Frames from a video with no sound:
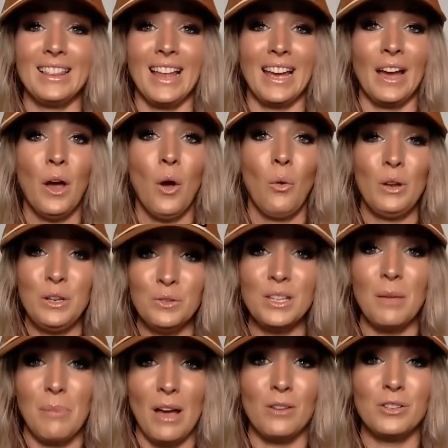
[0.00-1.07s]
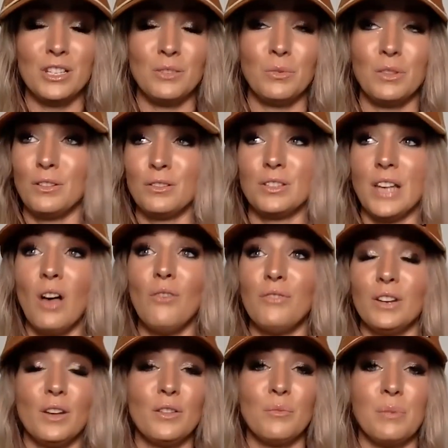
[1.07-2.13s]
Like when you set boundaries with yourself
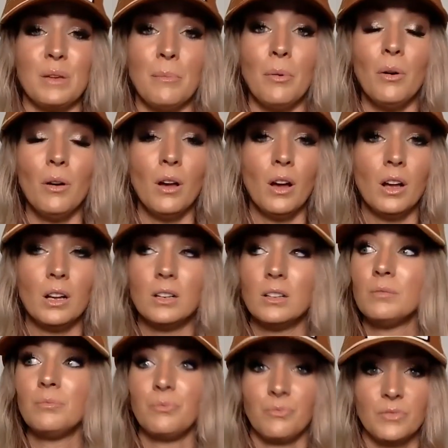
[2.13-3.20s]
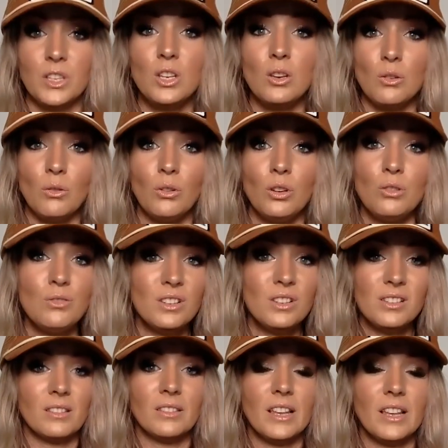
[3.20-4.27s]
and other people, you
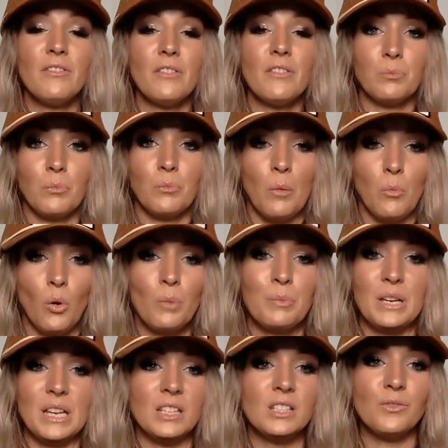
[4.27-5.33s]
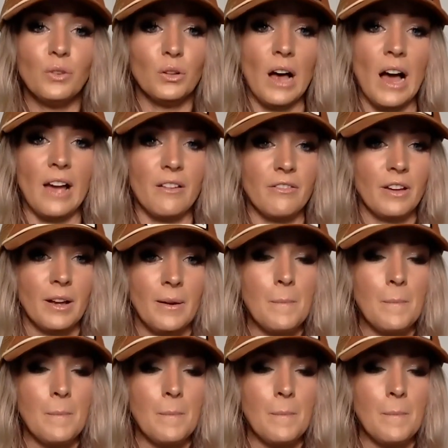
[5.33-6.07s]
just live in a more peaceful life.